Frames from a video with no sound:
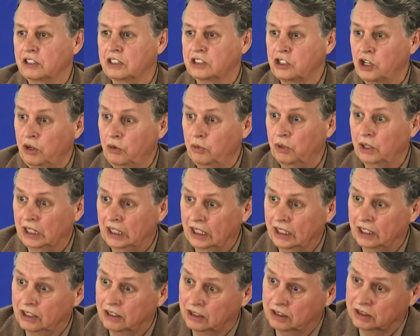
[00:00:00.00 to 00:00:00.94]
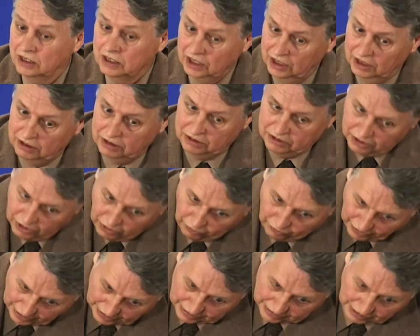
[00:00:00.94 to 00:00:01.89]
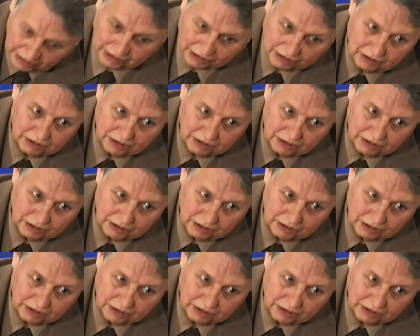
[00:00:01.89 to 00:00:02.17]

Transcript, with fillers: she really did do it.